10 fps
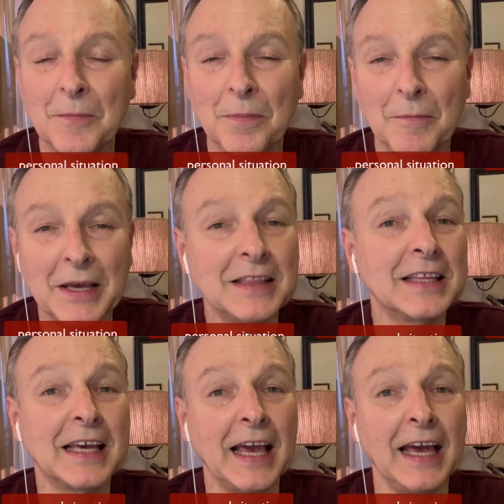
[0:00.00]
make
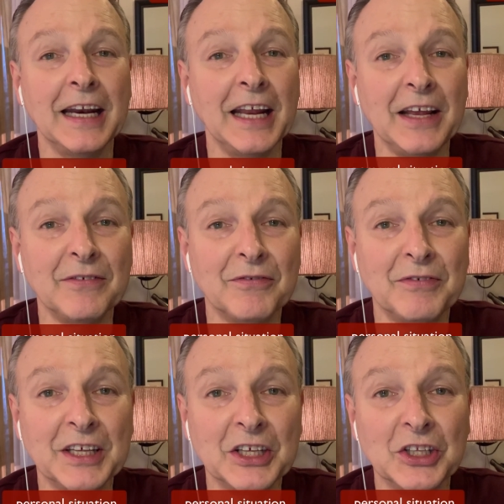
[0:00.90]
the candidate
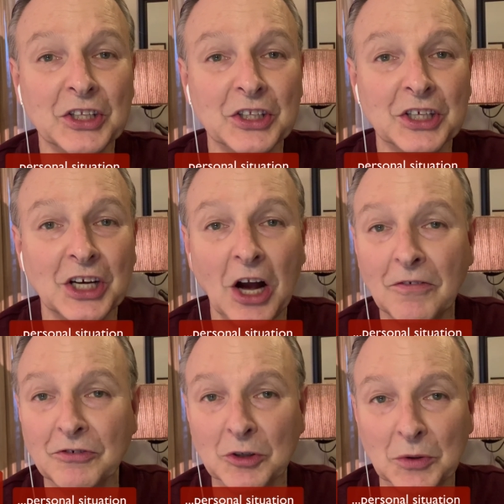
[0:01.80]
feel
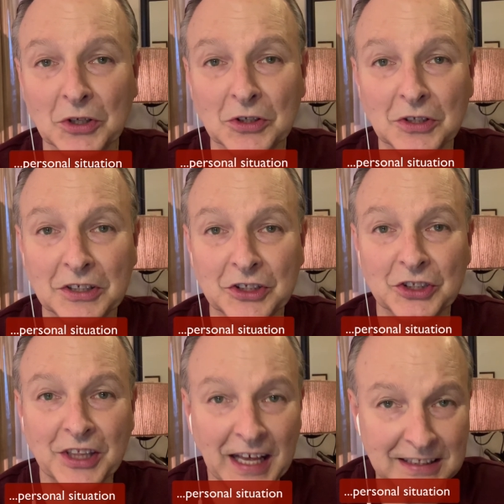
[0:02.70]
comfortable,
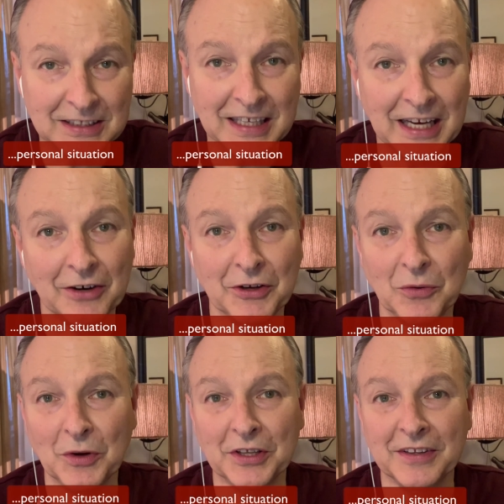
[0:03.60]
that's the area
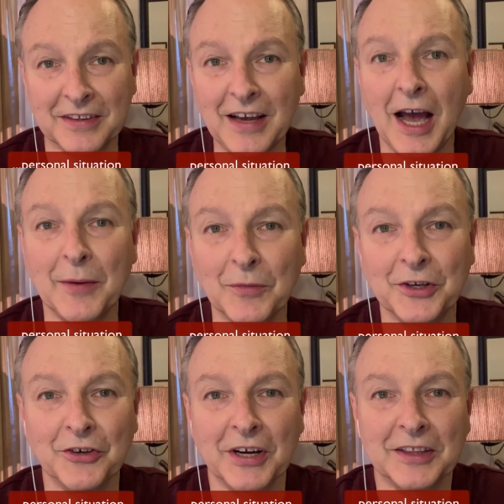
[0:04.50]
the time
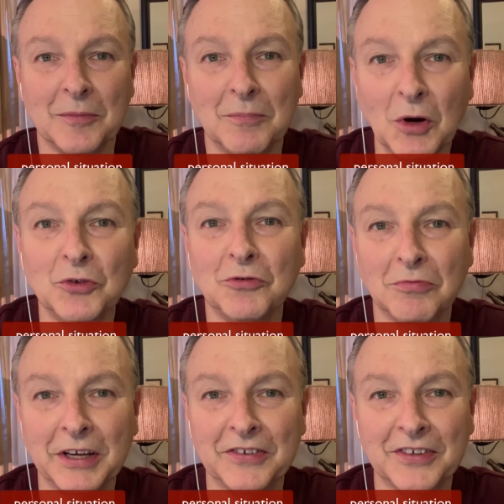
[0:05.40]
when you're at the most
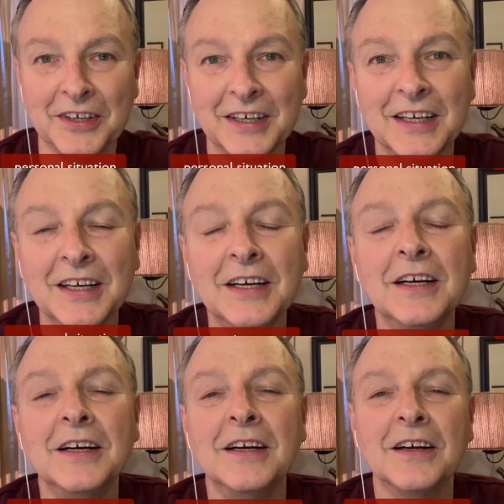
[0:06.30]
risk.
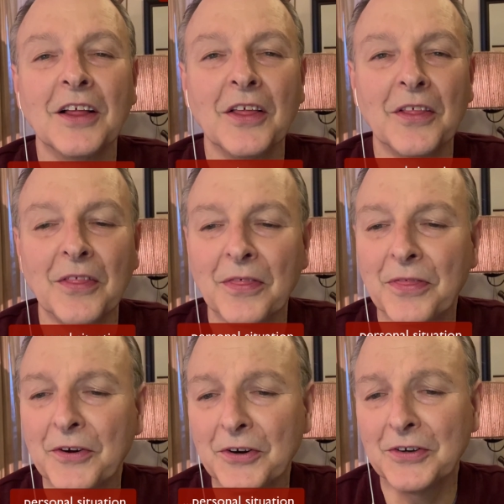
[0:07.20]

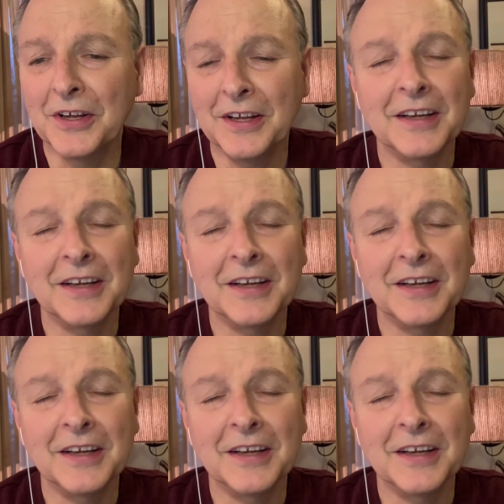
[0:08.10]
Third,